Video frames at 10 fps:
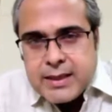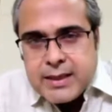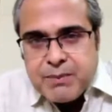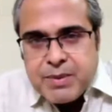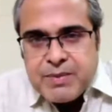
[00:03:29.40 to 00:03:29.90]

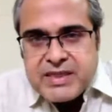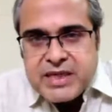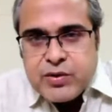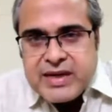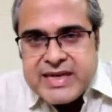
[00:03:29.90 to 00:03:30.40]
Some people
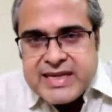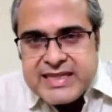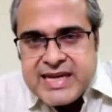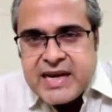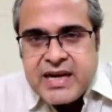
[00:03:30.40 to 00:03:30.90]
say you can
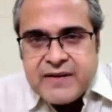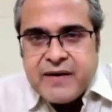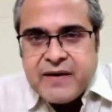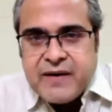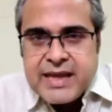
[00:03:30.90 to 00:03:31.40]
easily
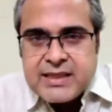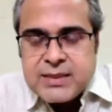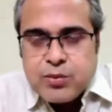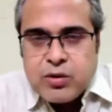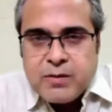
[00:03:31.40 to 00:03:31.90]
identify the
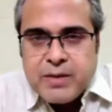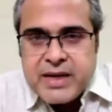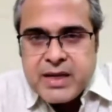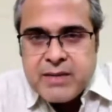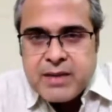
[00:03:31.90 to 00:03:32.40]
cancellous bone on the
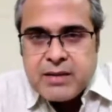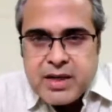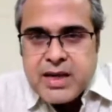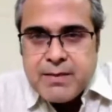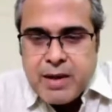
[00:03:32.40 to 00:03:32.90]
pedicle,
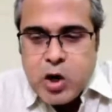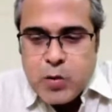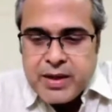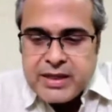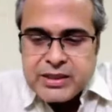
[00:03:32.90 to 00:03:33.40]
but in my
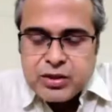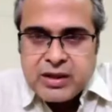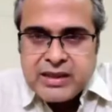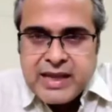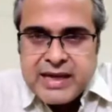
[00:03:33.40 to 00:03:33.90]
opinion it's
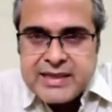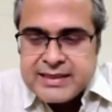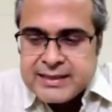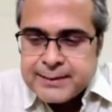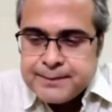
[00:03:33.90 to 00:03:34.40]
not that
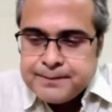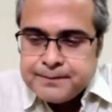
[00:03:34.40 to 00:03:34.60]
easy.